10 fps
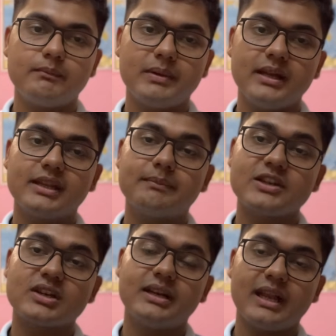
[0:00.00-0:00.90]
pay
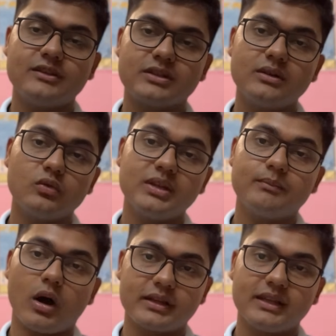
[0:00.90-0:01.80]
special attention to the
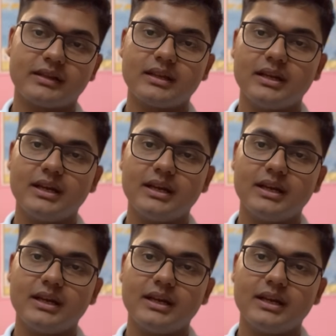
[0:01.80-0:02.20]
boxes